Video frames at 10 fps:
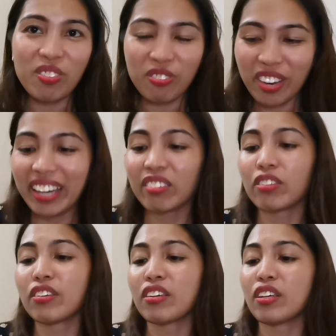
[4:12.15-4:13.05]

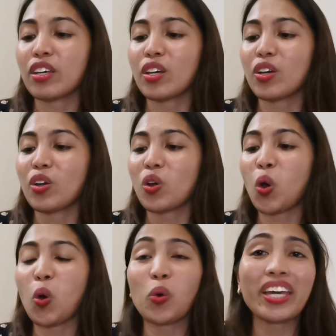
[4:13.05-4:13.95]
effect.
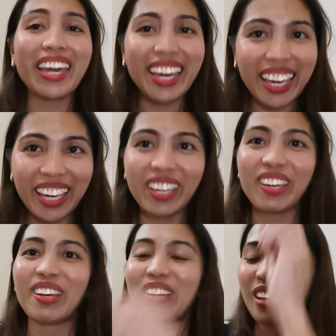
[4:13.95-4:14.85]
Okay,